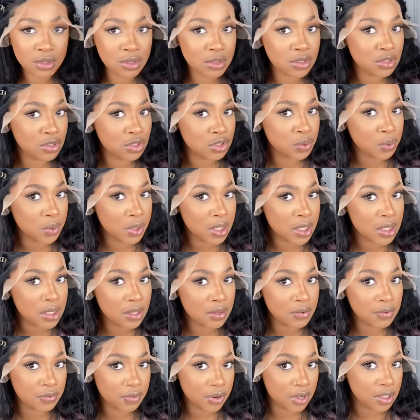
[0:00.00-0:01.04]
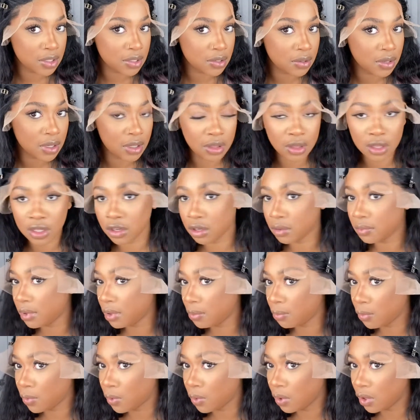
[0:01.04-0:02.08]
tweeze the frontal a little bit
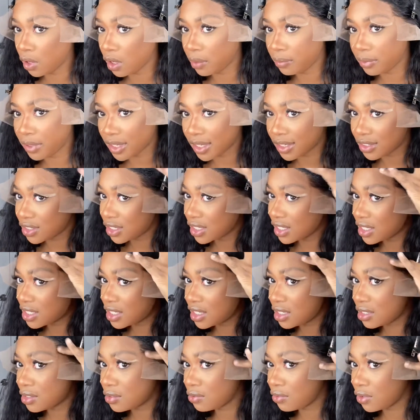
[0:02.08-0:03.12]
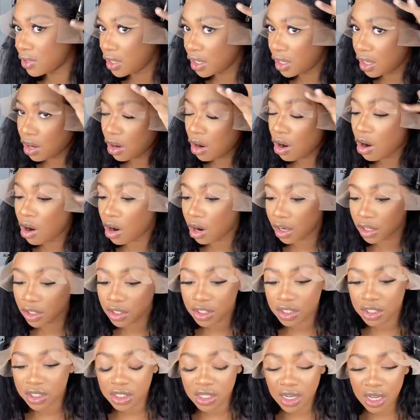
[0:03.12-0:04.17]
more because you can see it's really harsh.